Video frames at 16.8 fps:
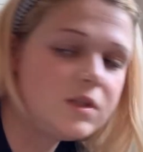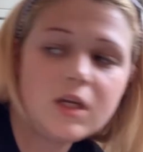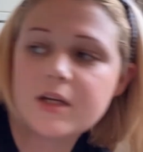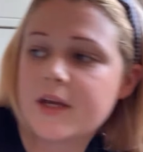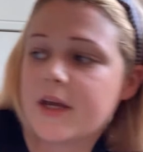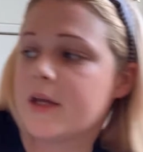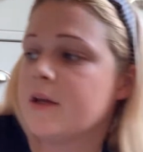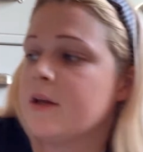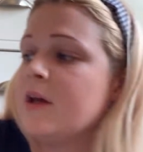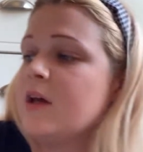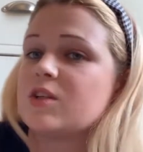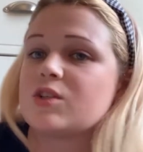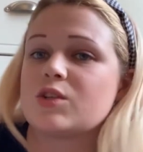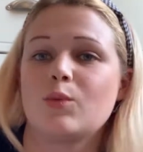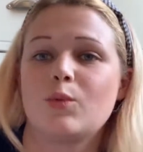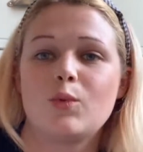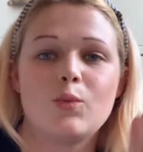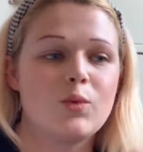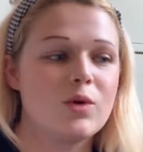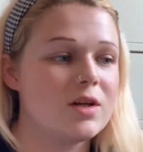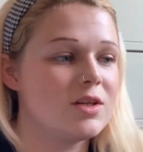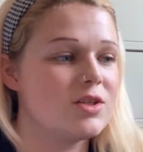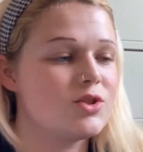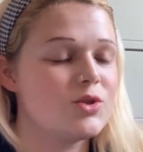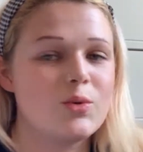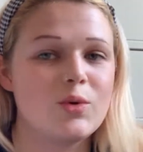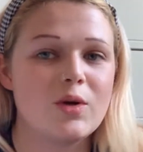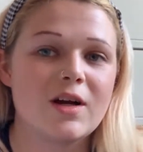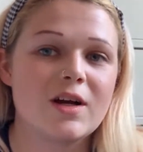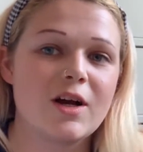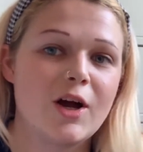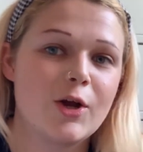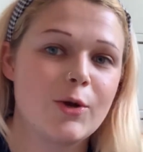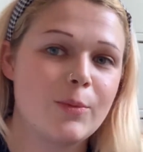Okay, so we're gonna do a
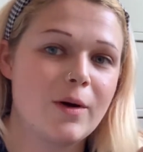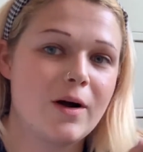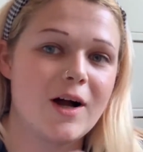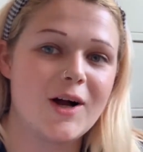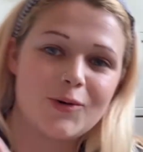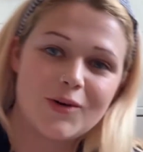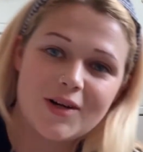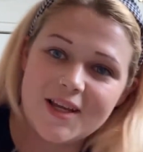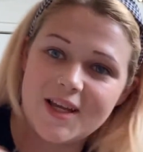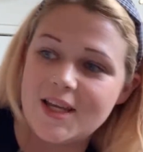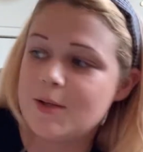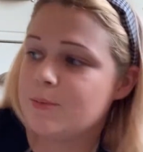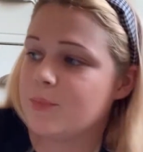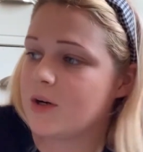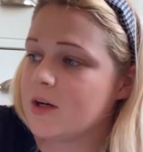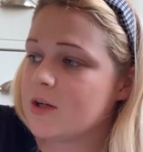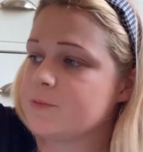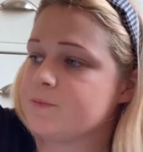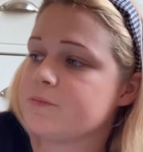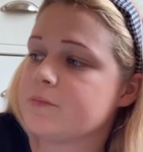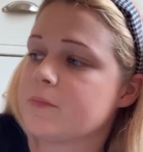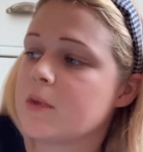go pile and a keep pile.